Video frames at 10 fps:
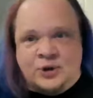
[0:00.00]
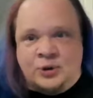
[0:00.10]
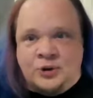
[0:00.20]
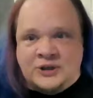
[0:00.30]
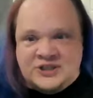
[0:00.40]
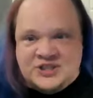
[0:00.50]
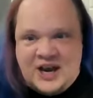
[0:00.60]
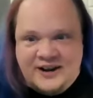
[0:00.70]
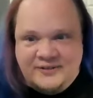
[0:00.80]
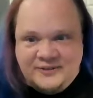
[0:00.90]
don't look at the
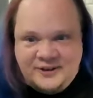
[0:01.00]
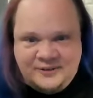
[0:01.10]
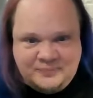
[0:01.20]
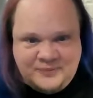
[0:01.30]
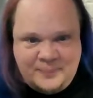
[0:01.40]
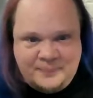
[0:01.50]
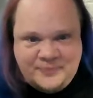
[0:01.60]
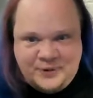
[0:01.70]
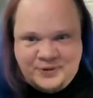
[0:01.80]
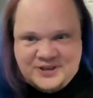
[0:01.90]
chat.
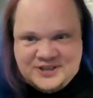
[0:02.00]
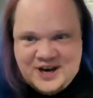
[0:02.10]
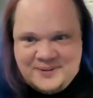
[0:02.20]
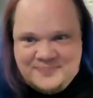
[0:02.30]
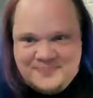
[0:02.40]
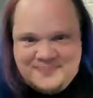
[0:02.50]
Don't look at the chat.